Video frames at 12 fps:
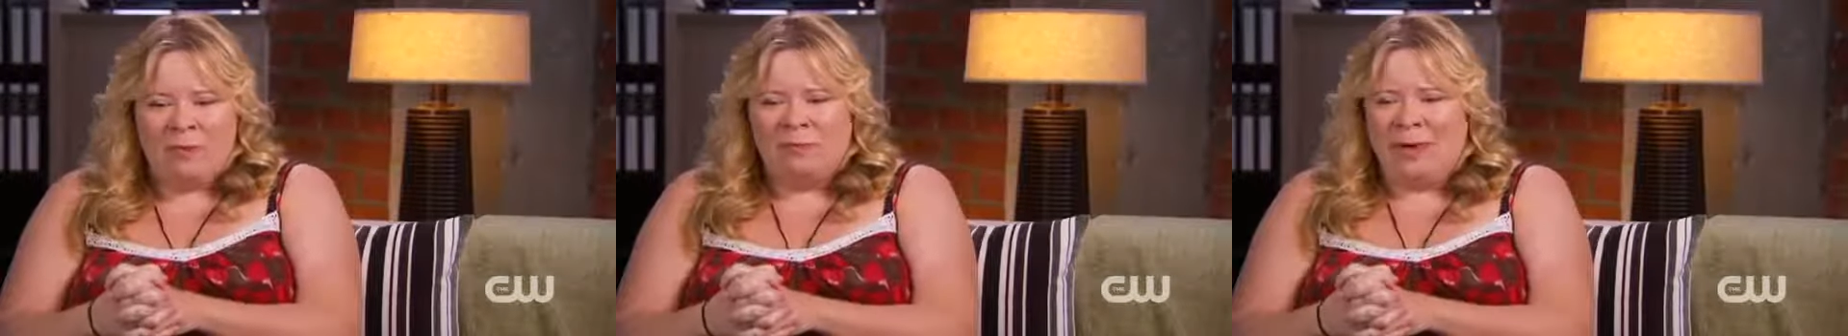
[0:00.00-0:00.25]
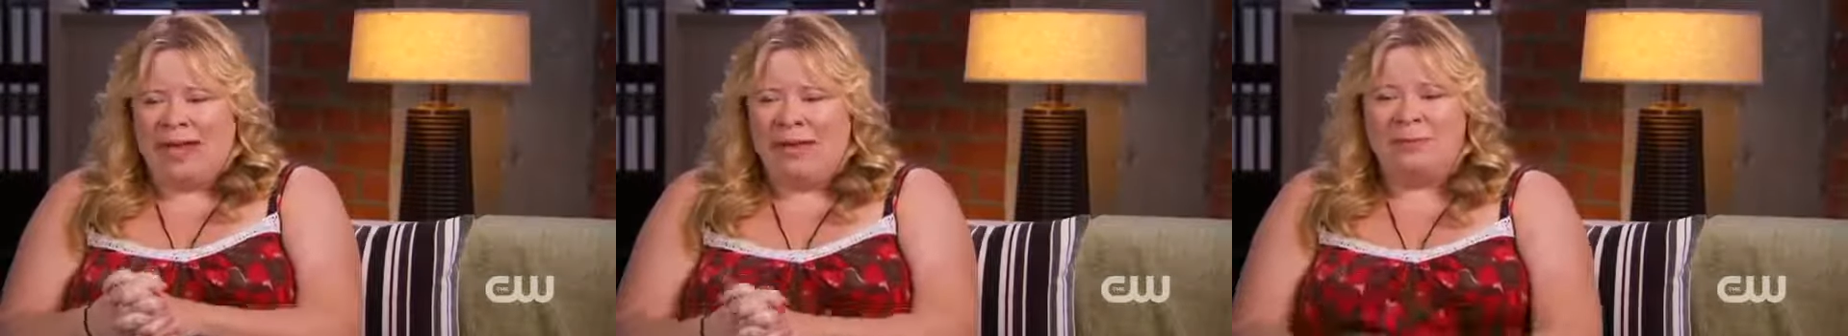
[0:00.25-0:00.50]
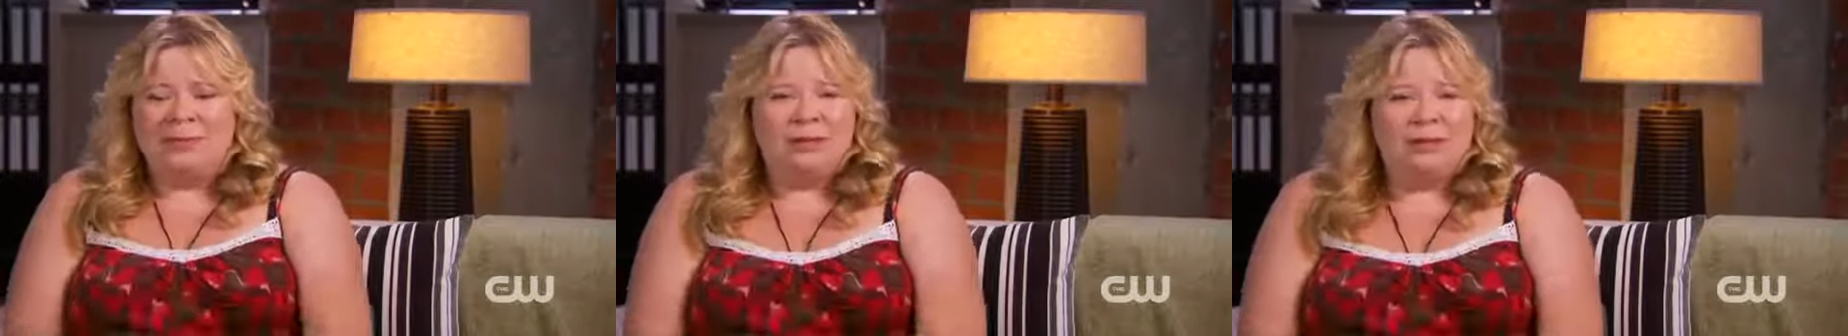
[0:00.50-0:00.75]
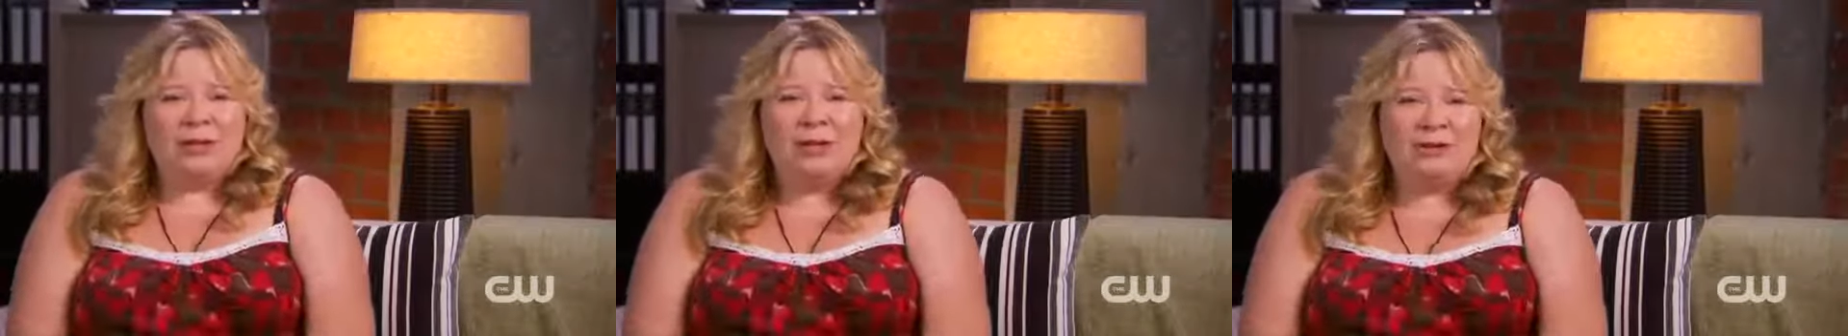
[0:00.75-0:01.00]
by episode
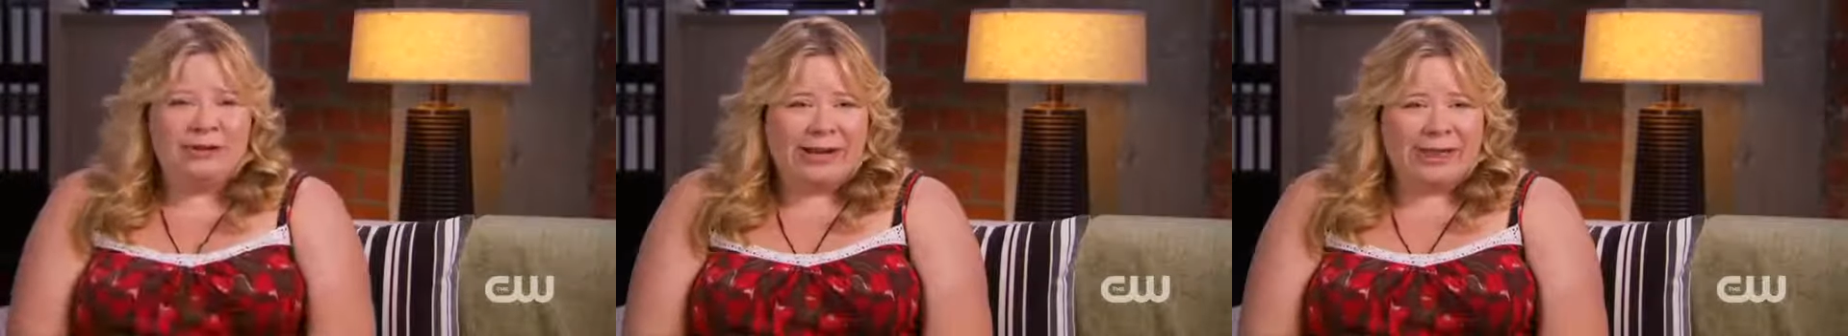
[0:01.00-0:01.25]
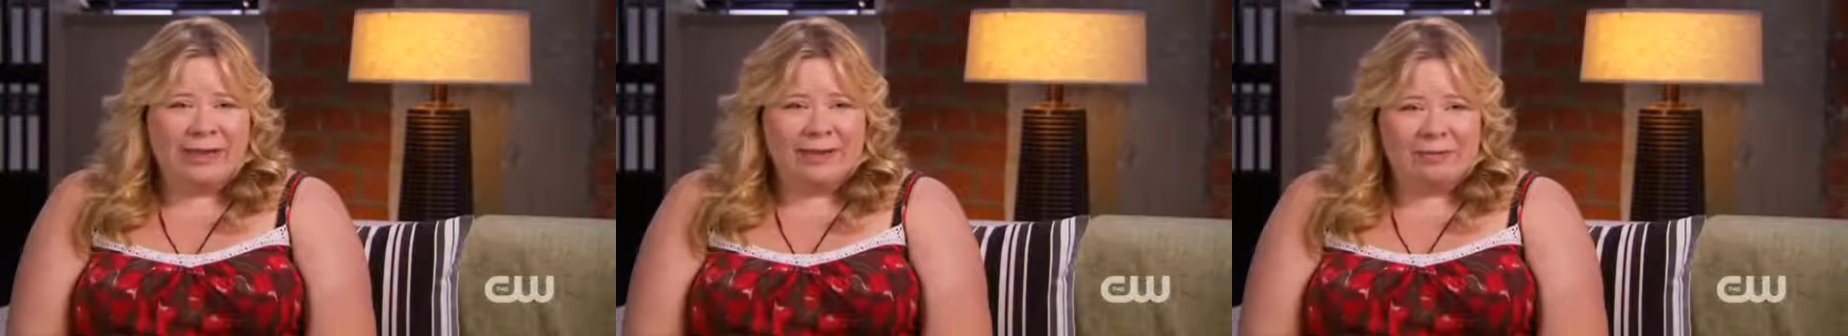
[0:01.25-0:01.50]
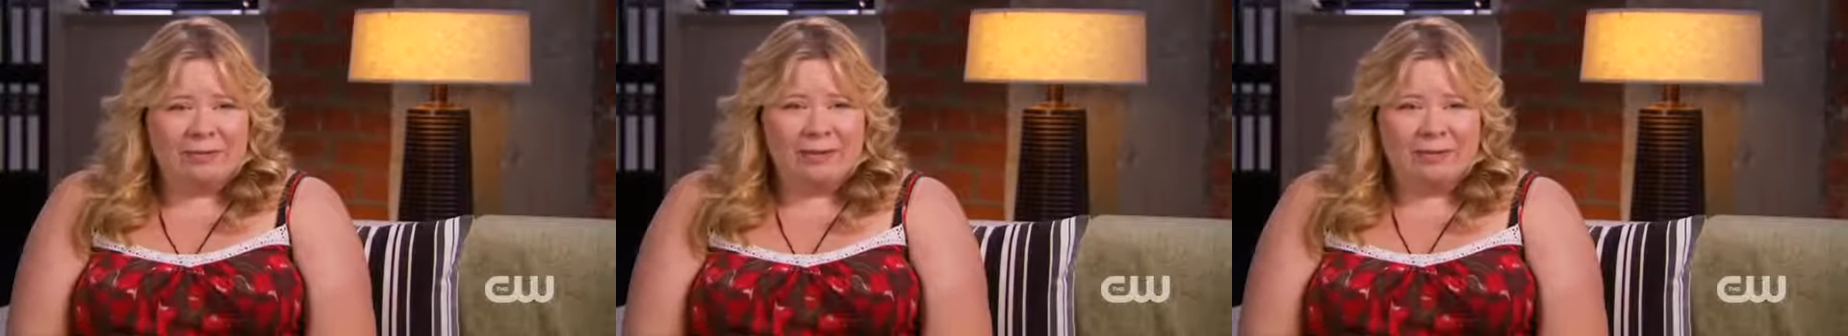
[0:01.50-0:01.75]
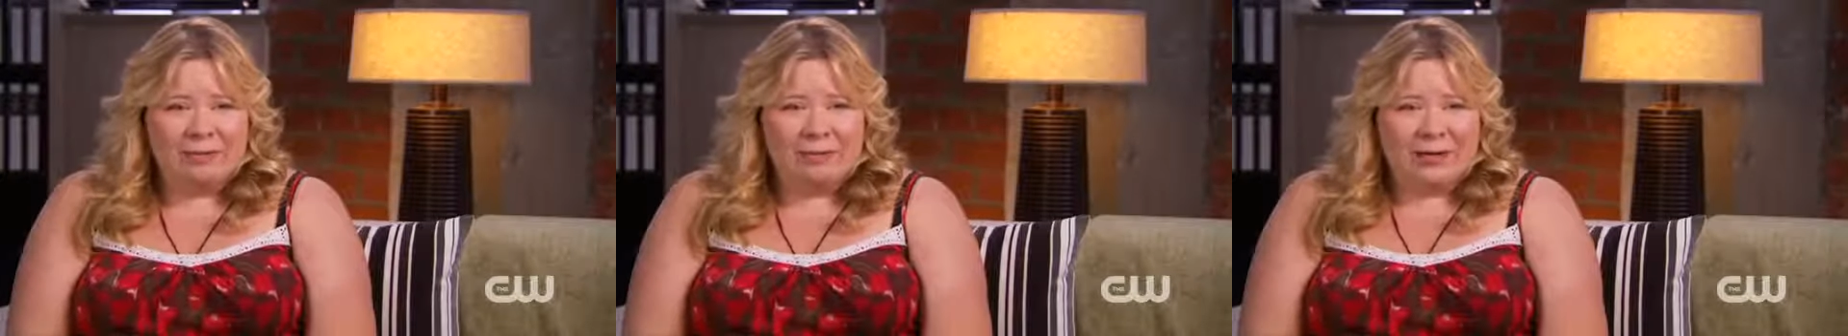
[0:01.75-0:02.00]
two, I think,
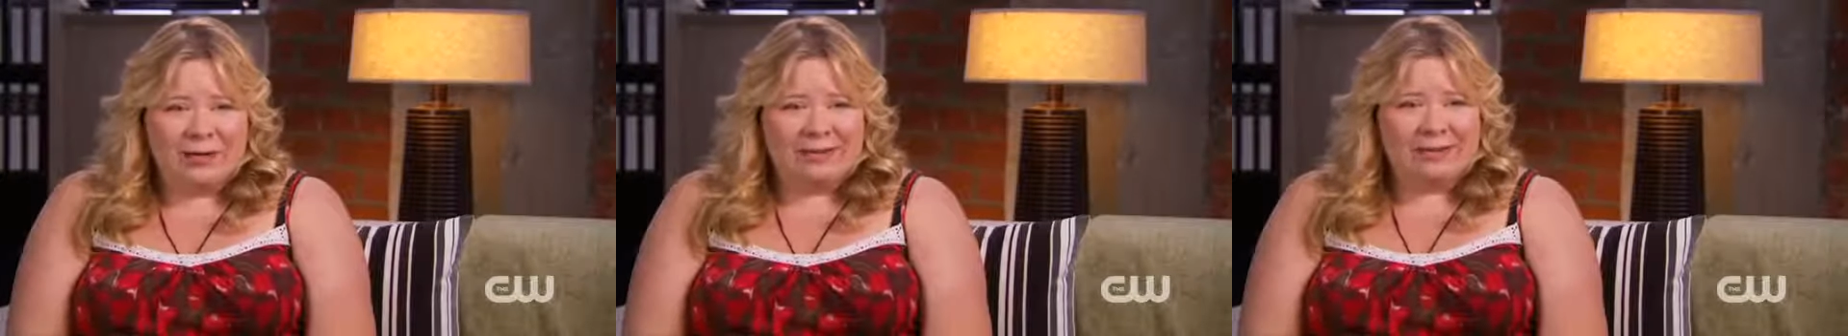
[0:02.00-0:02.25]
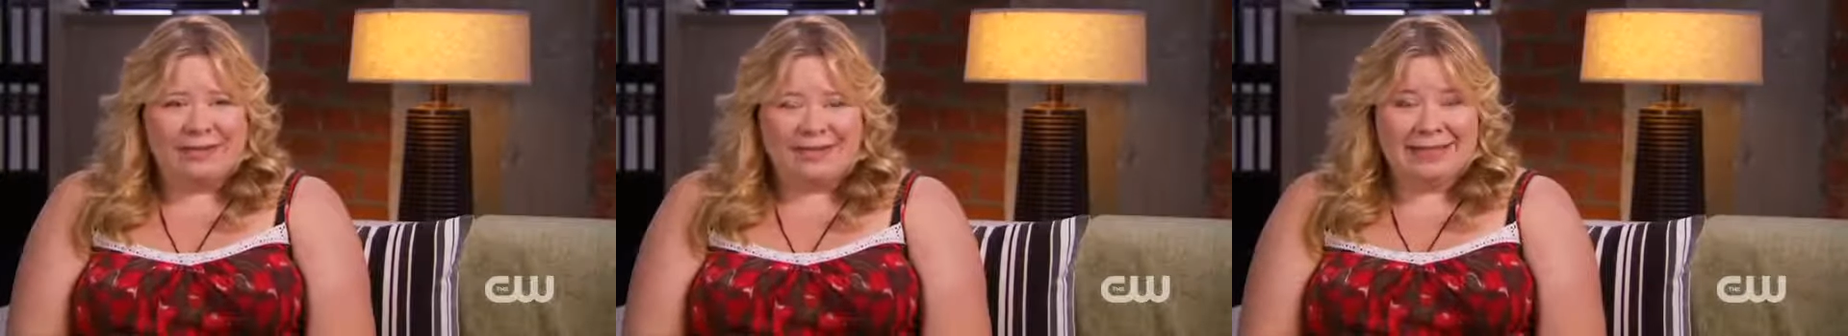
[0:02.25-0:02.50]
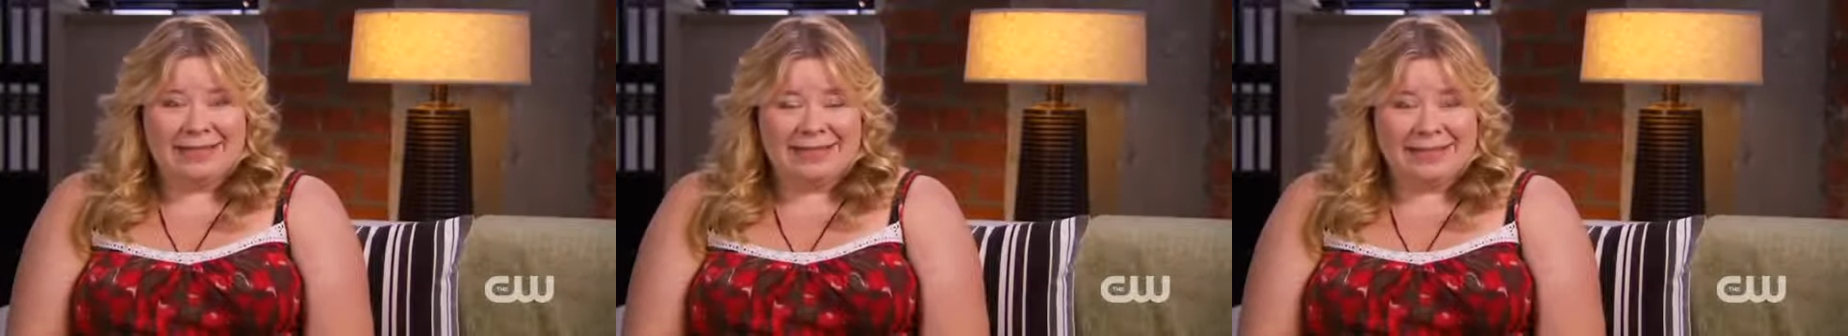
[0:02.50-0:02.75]
of the beginning of the season.